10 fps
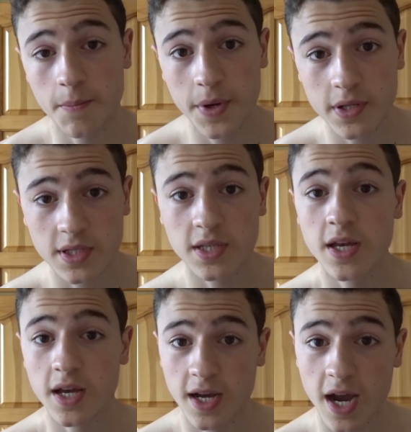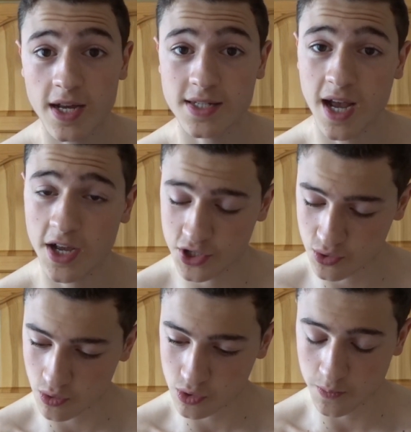But guys, I
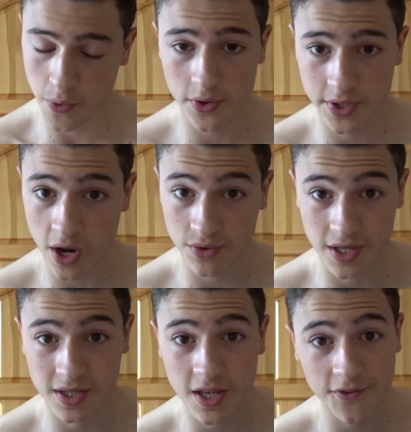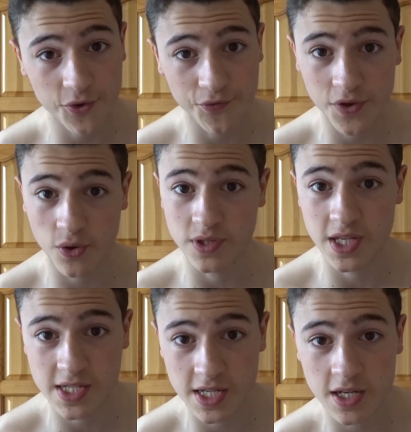just want to point out that if you feel
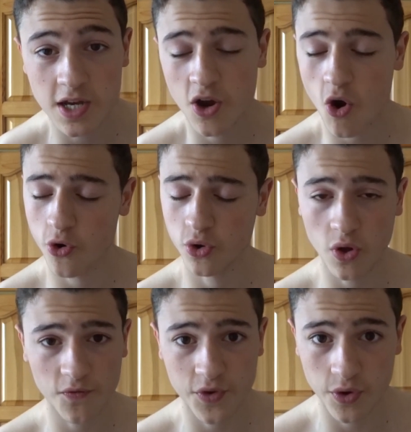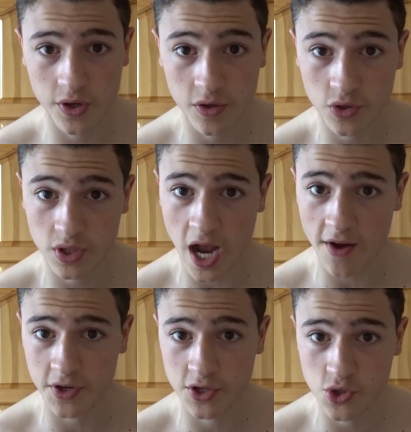dizzy or you don't feel good
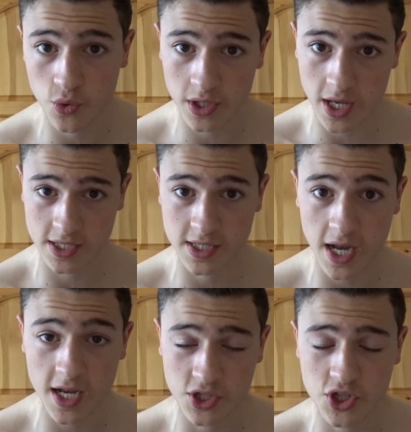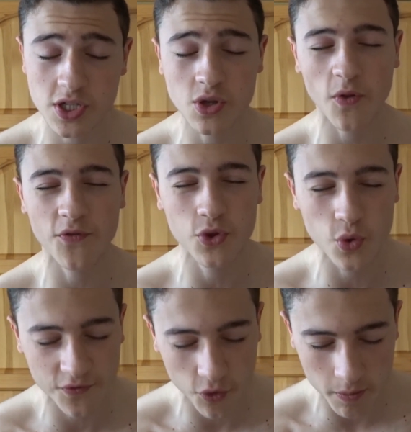after doing the exercise, just don't do
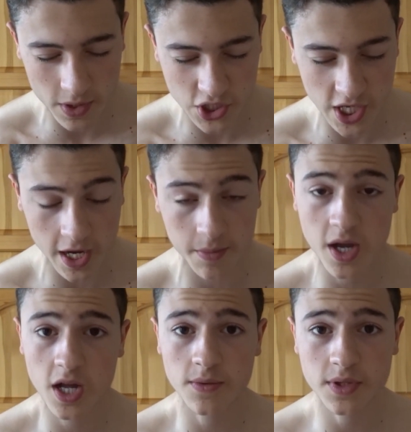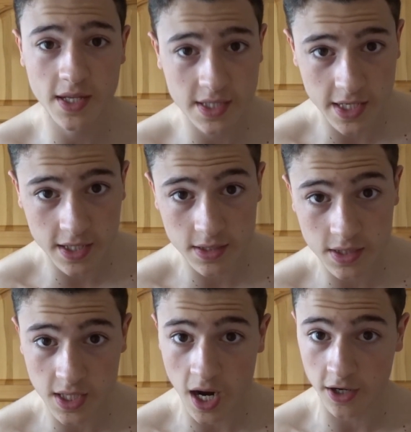it for much time. 10
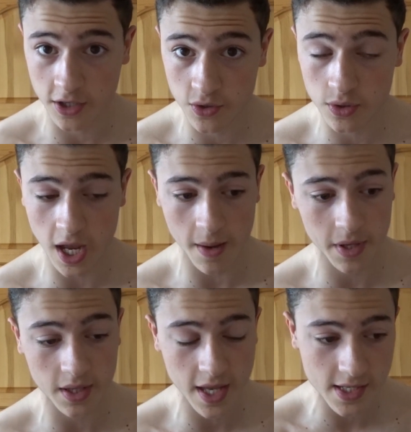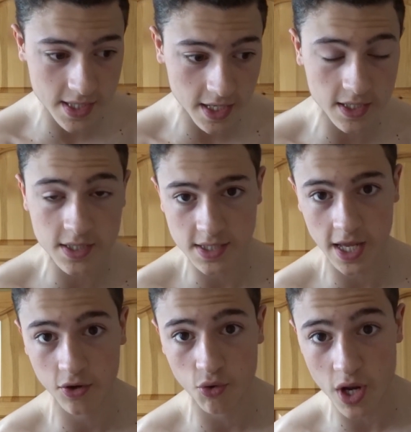seconds are good. I mean 10 seconds,
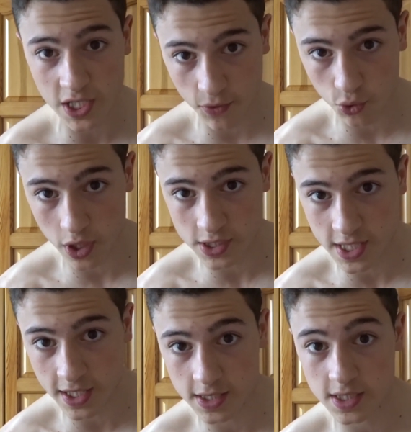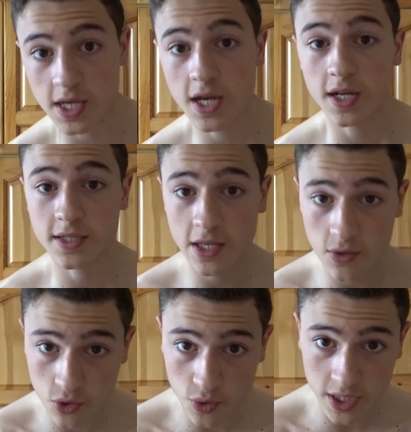then you rest for 20 seconds, then
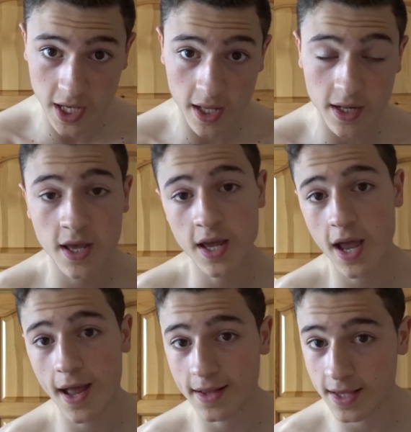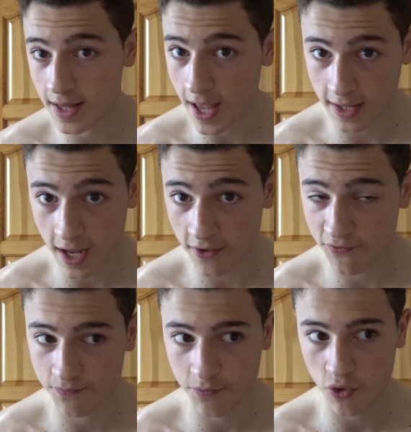you do it again, and like
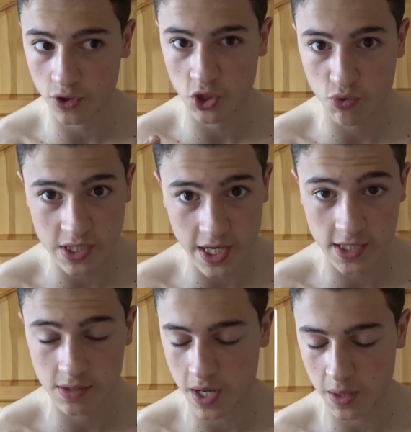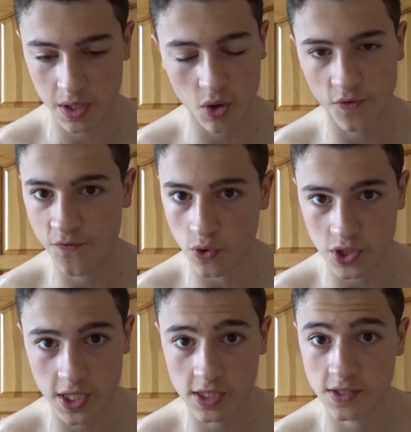that for 3 sets maybe, or 4
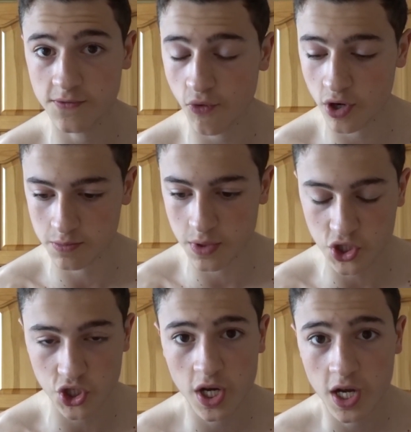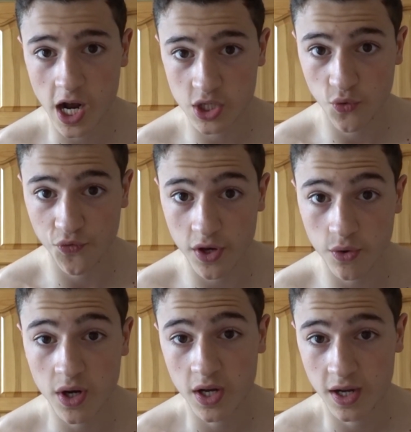sets, for as much as you
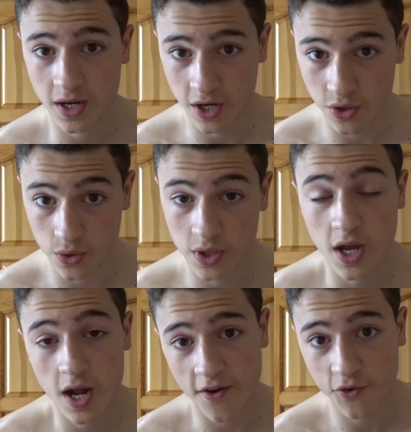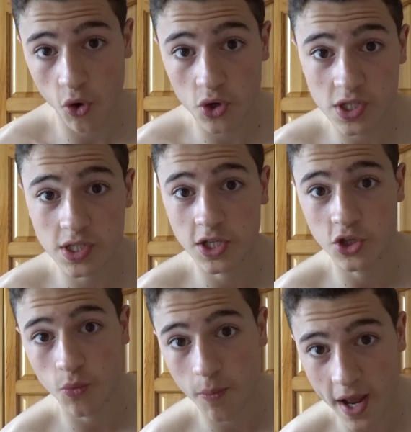feel good. Of course,
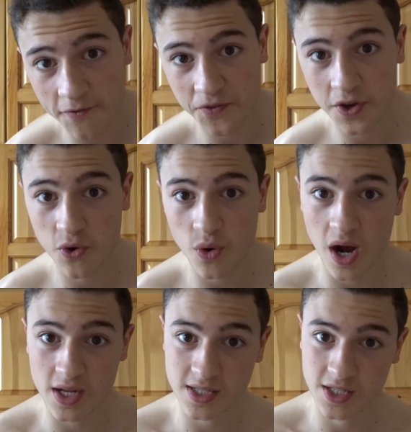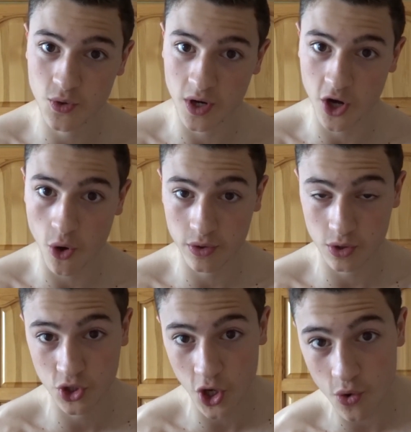you may feel as you are going
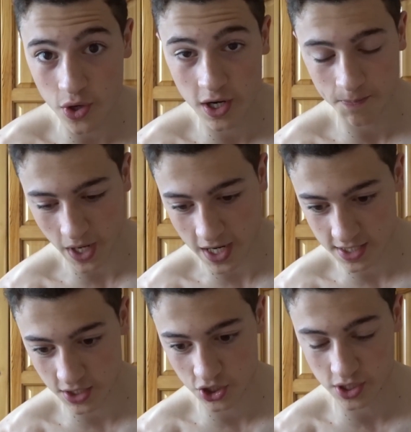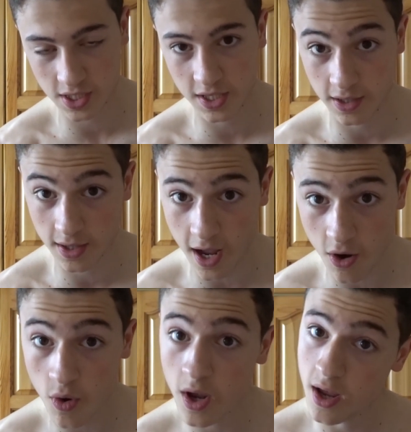to choke, as I just did
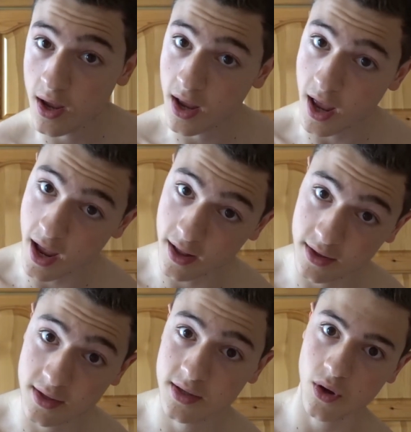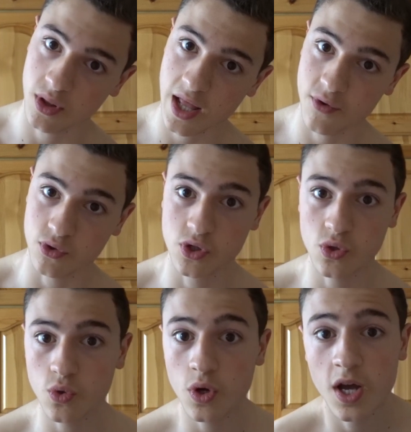now, and on level
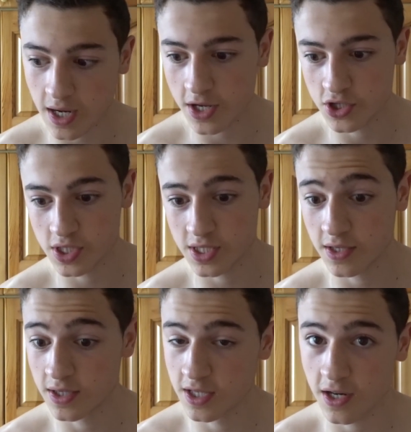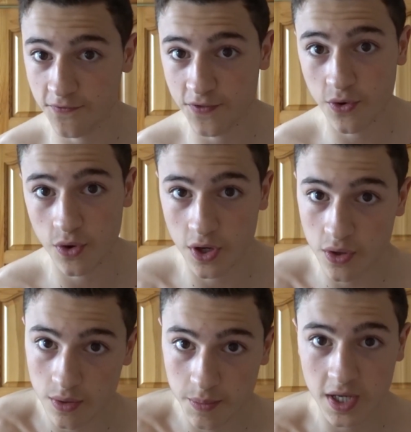2 I just didn't feel
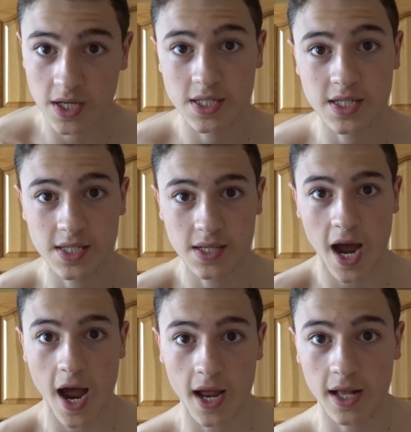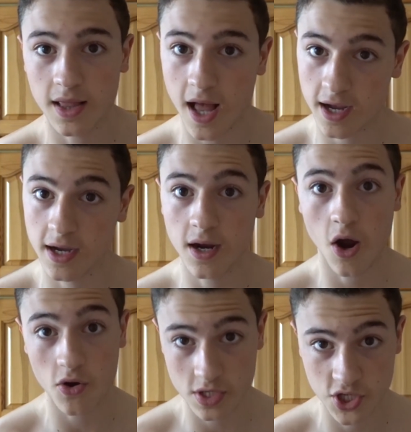good because I lack
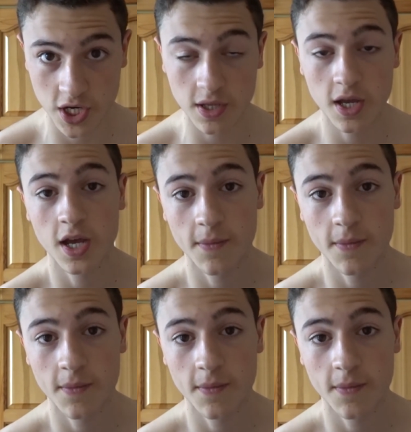oxygen.